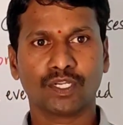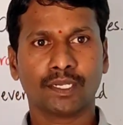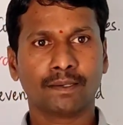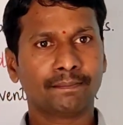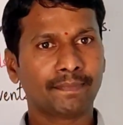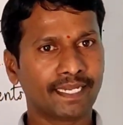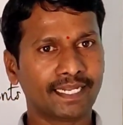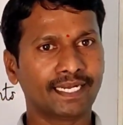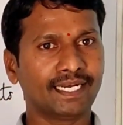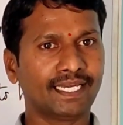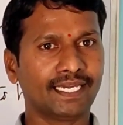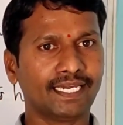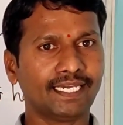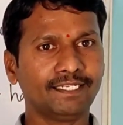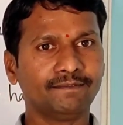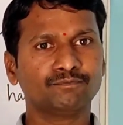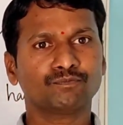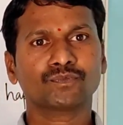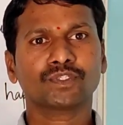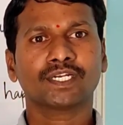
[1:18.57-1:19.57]

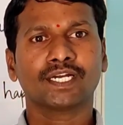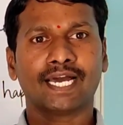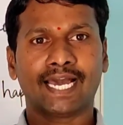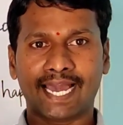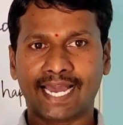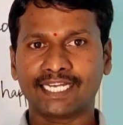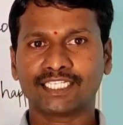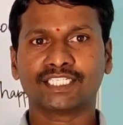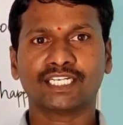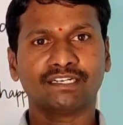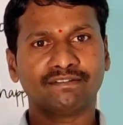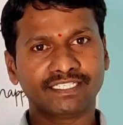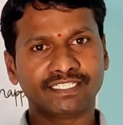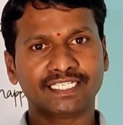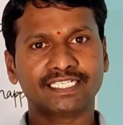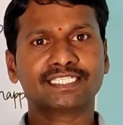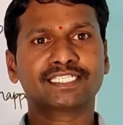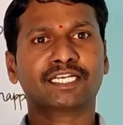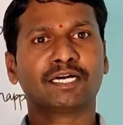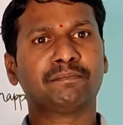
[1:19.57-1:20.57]
Mainly action which
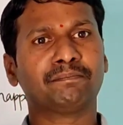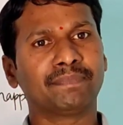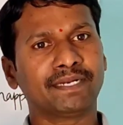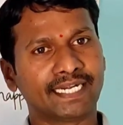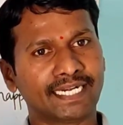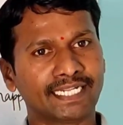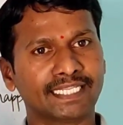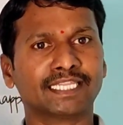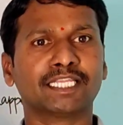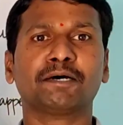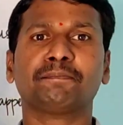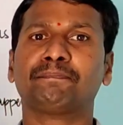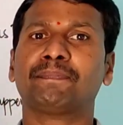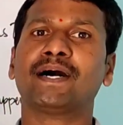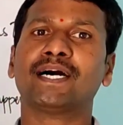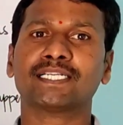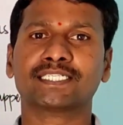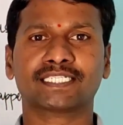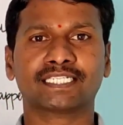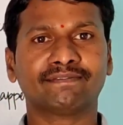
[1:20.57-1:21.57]
is completed in the
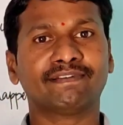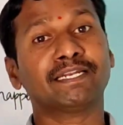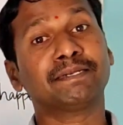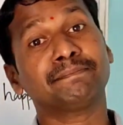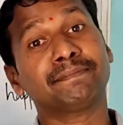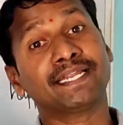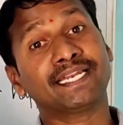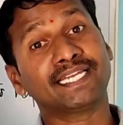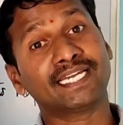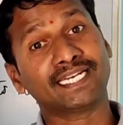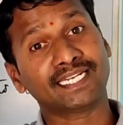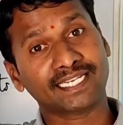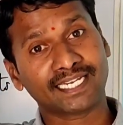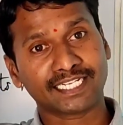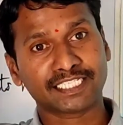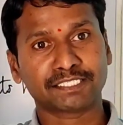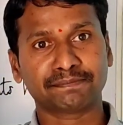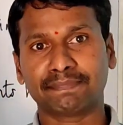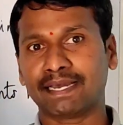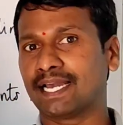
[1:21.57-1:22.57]
past, even million
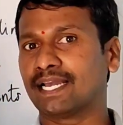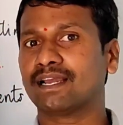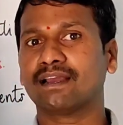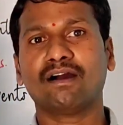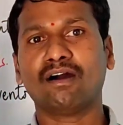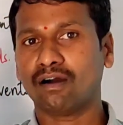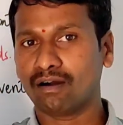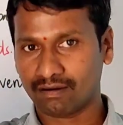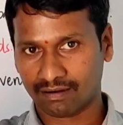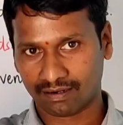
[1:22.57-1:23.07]
years back.